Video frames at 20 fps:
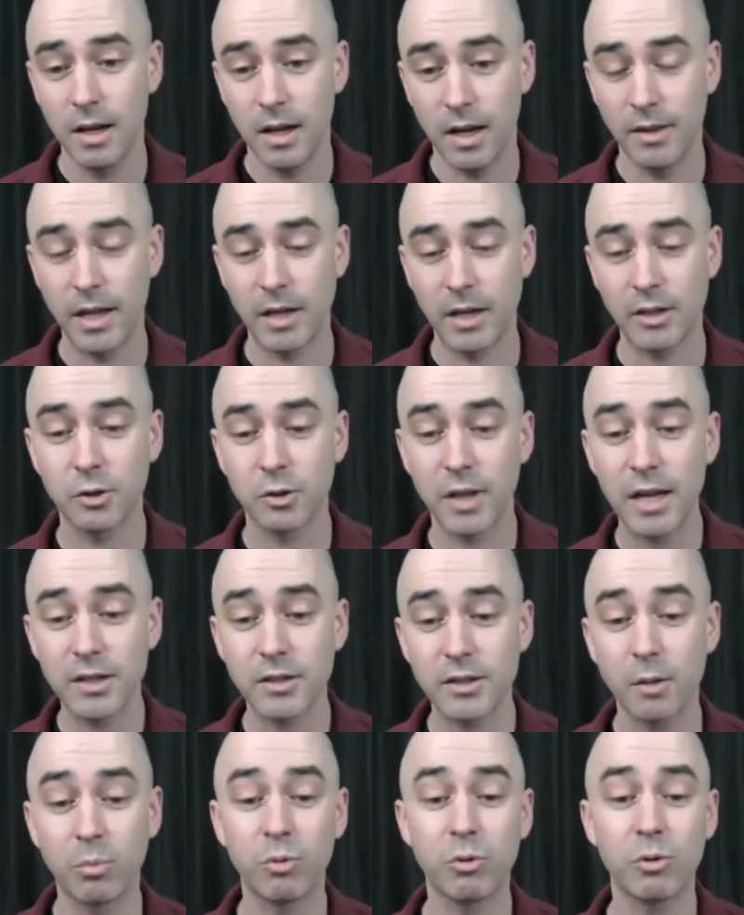And that's
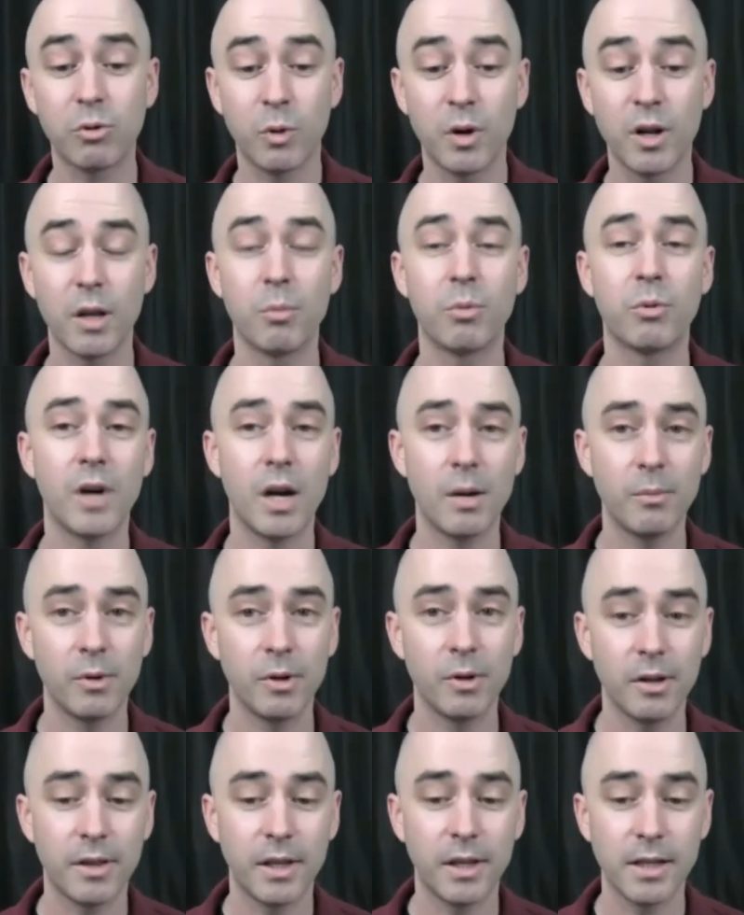one of the
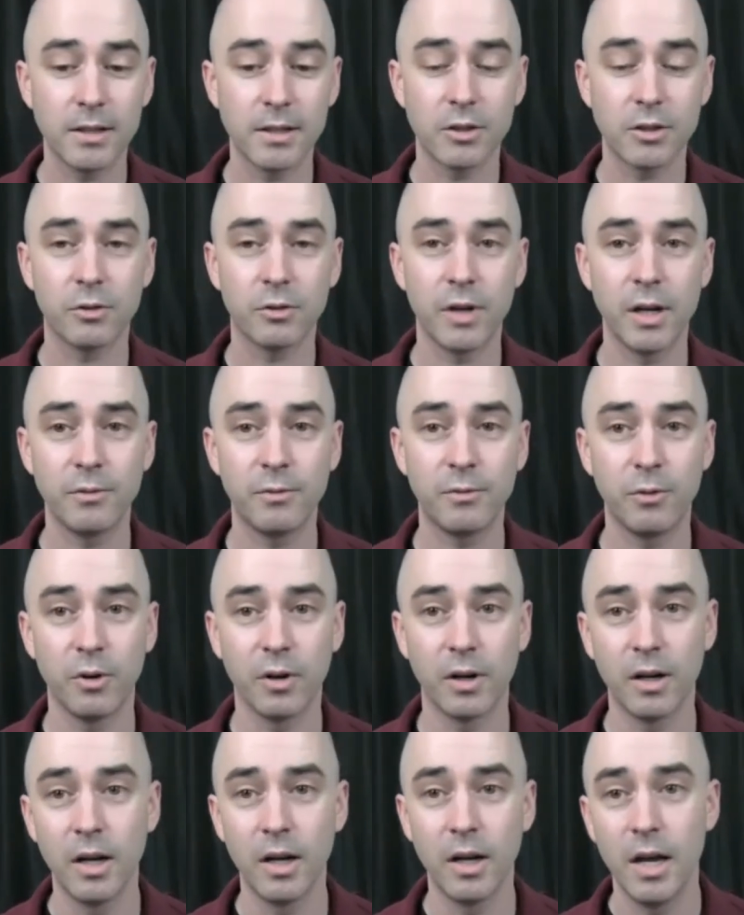primary things it's great
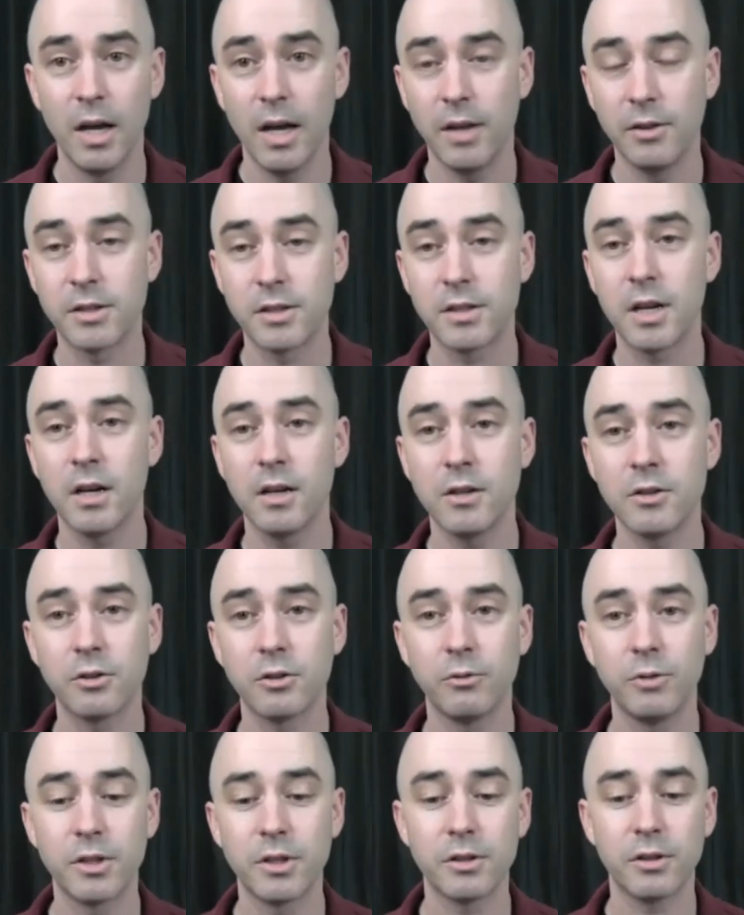for. And there's tons
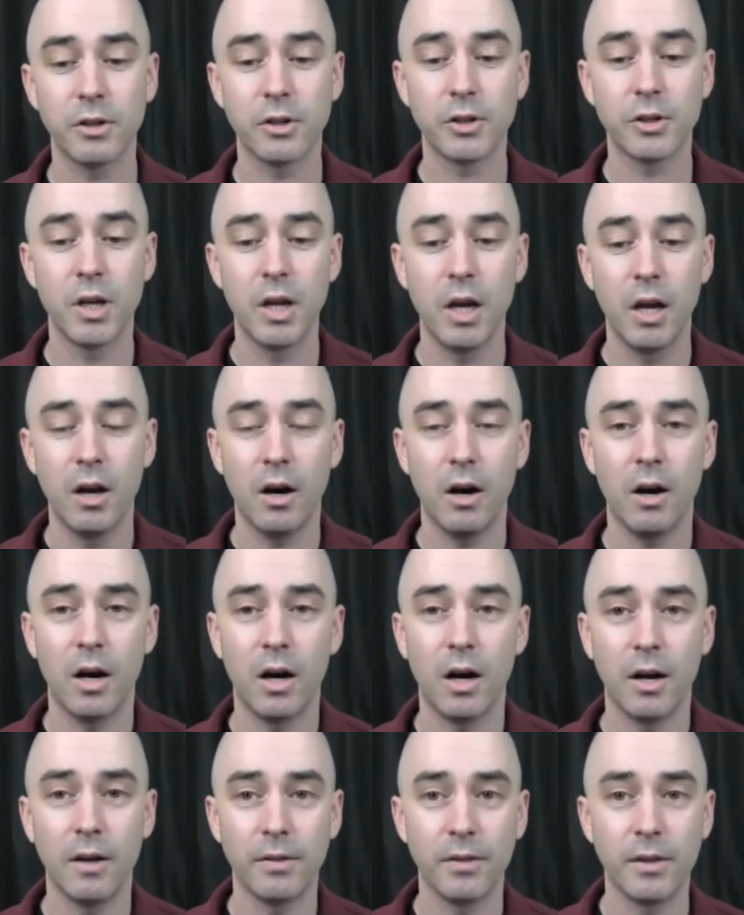of research
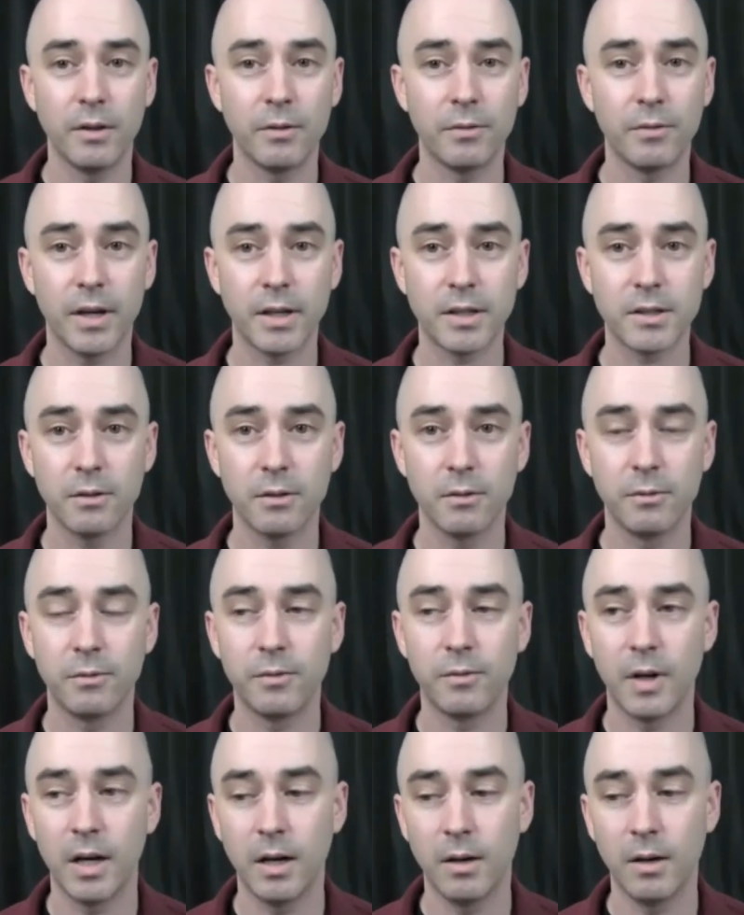on the effects
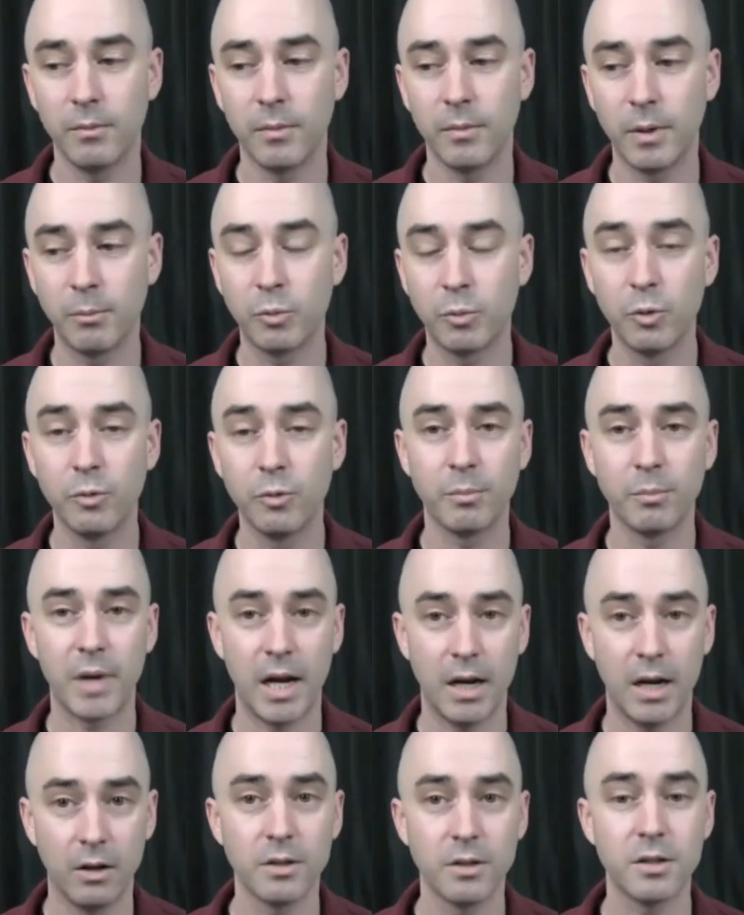of improving
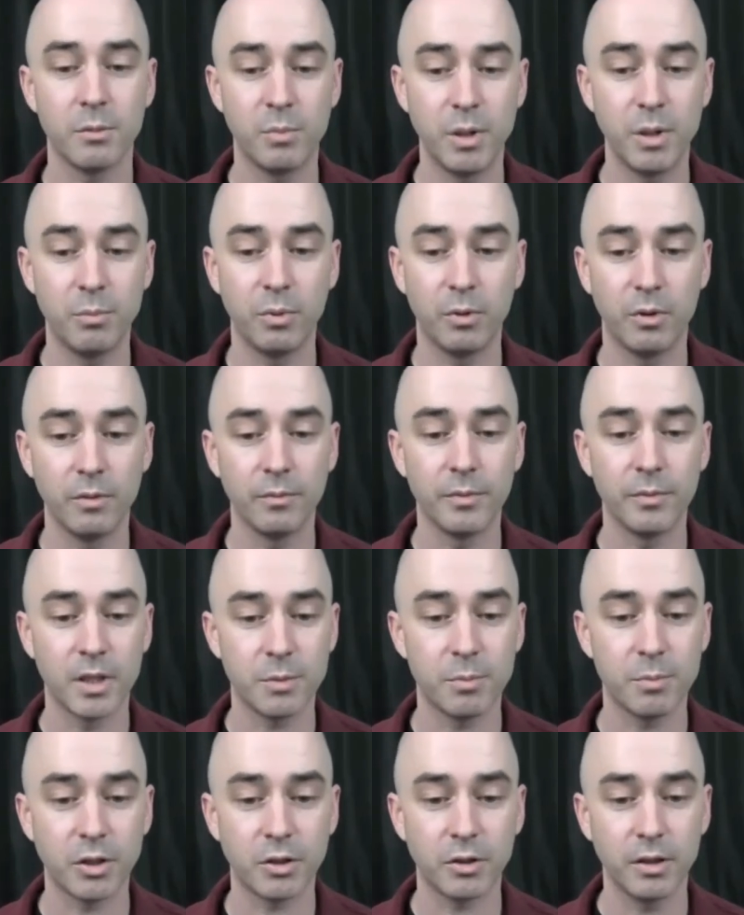balance in people,
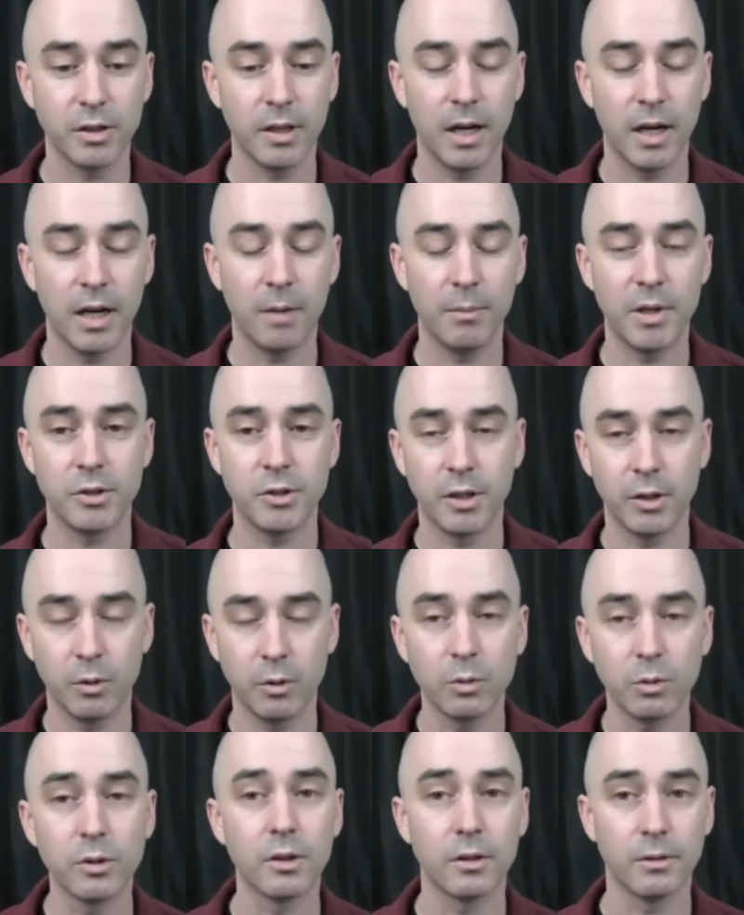especially as you get
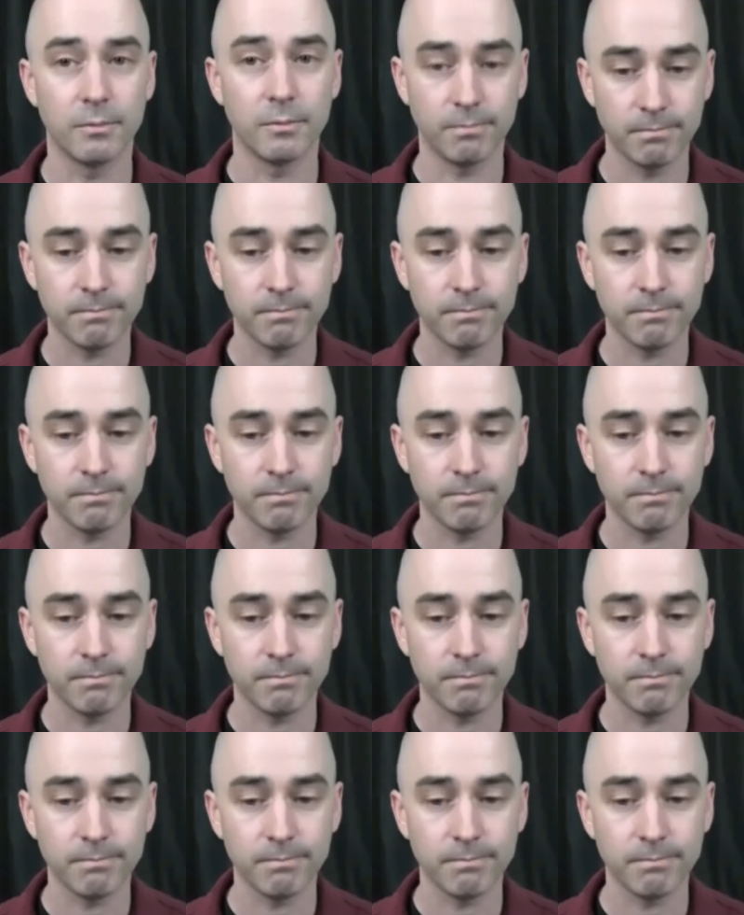older.